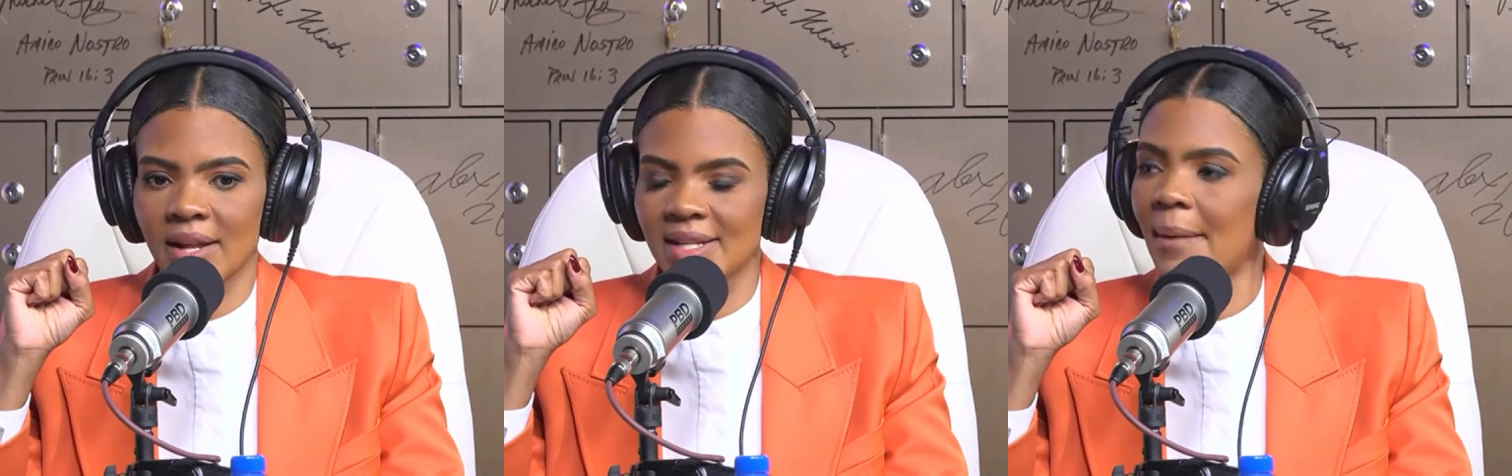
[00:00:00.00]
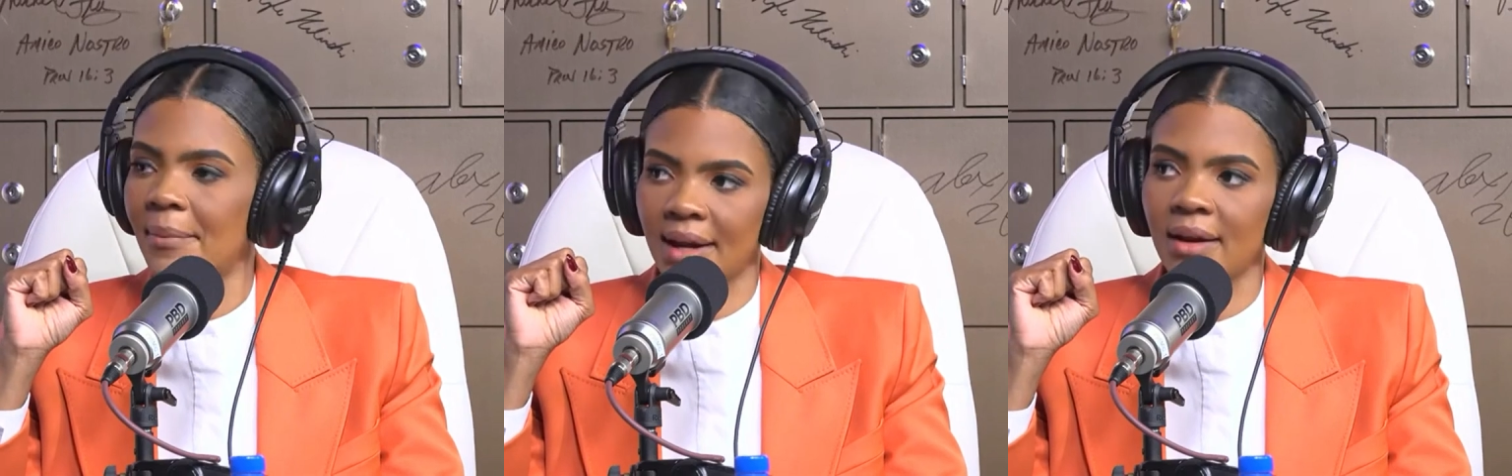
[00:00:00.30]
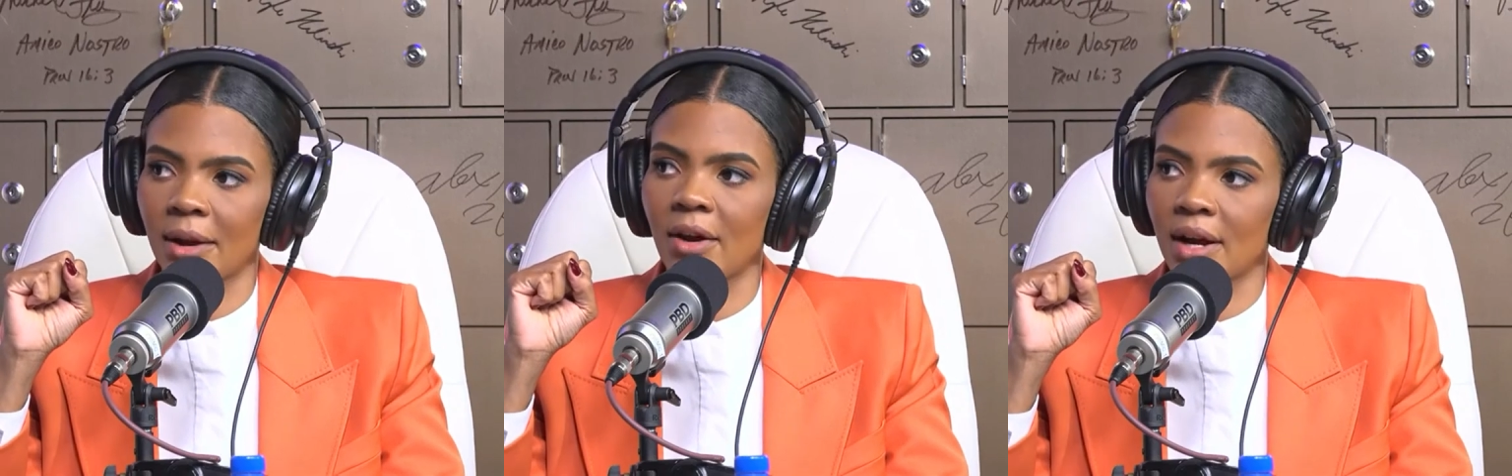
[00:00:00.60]
that's happening
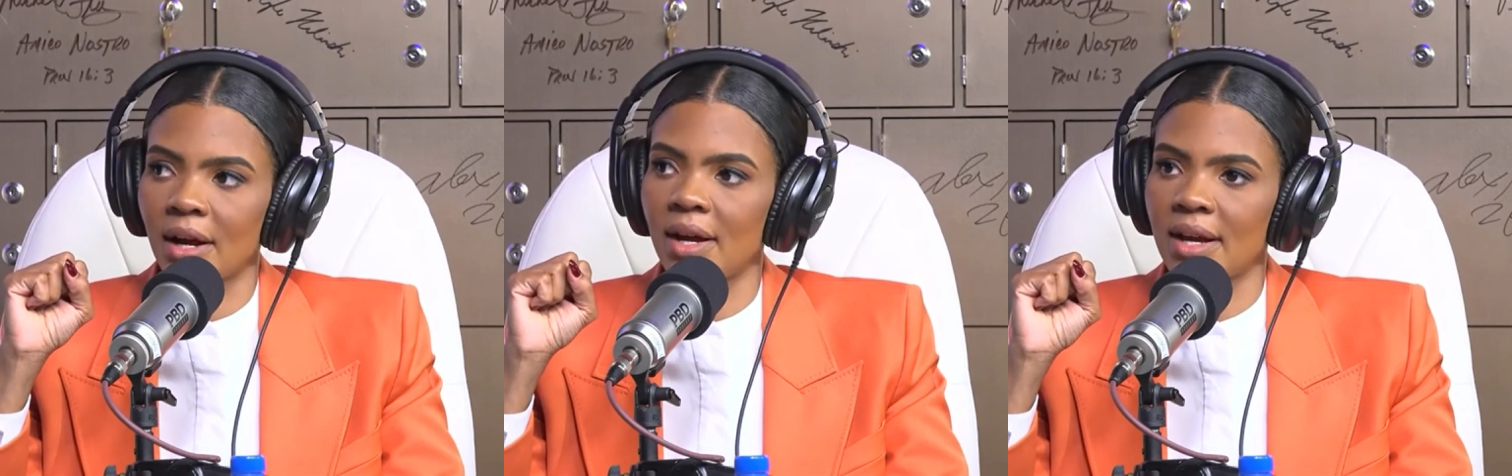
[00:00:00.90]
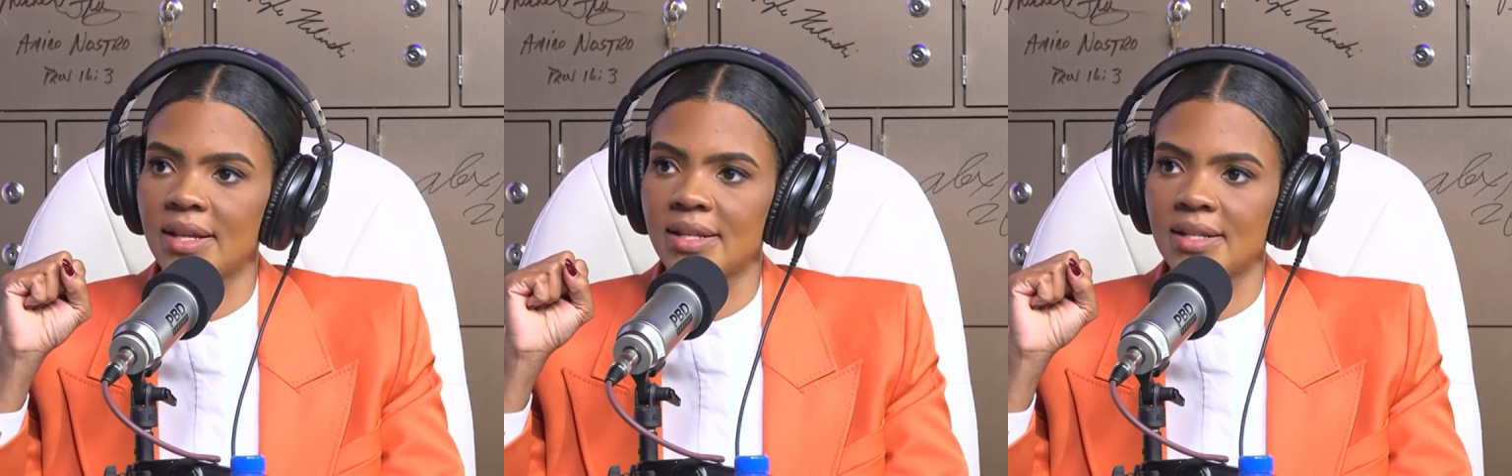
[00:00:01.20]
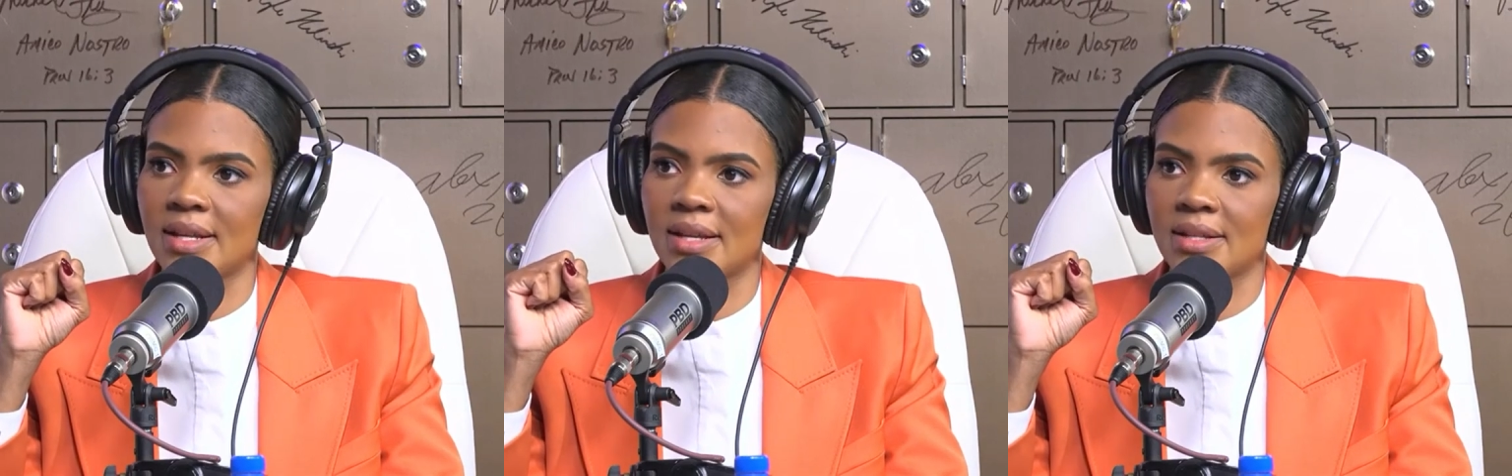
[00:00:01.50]
in America
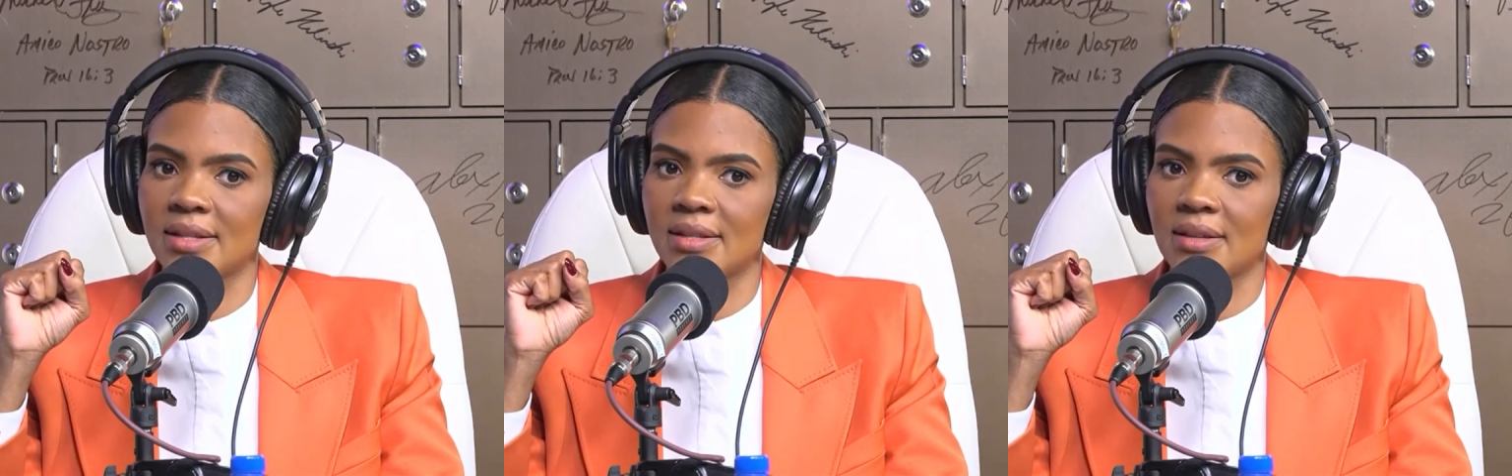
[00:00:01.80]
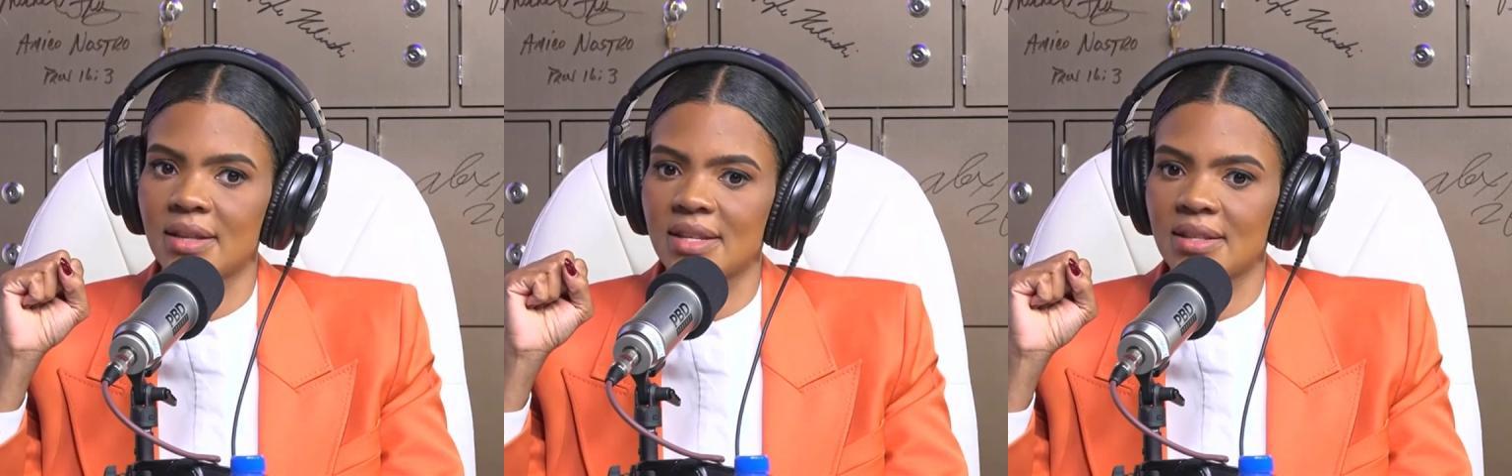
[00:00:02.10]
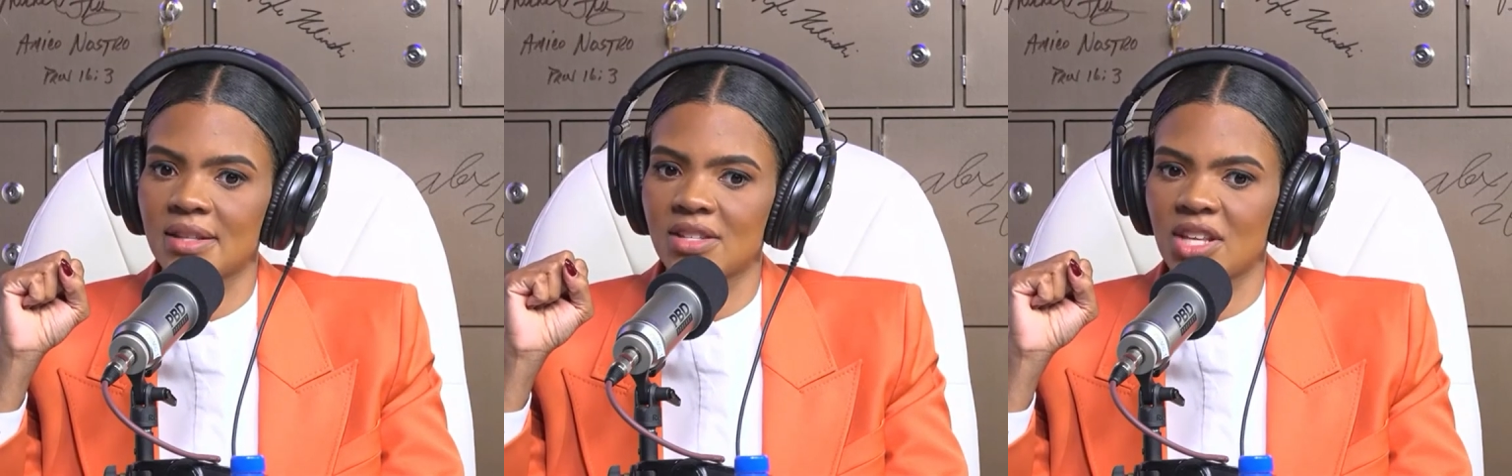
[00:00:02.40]
is
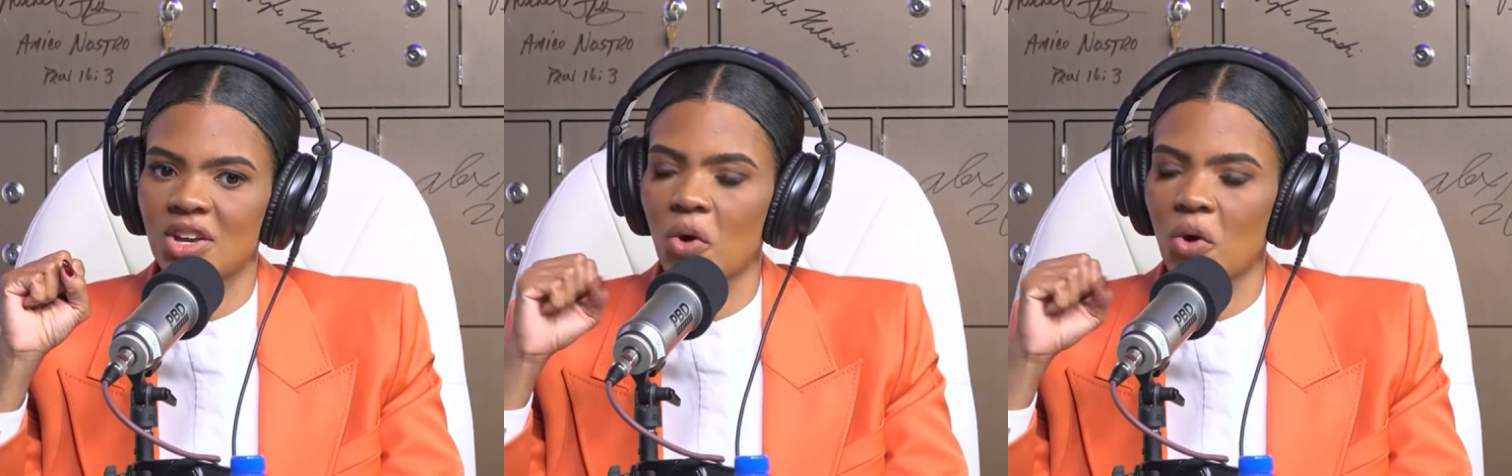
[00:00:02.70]
the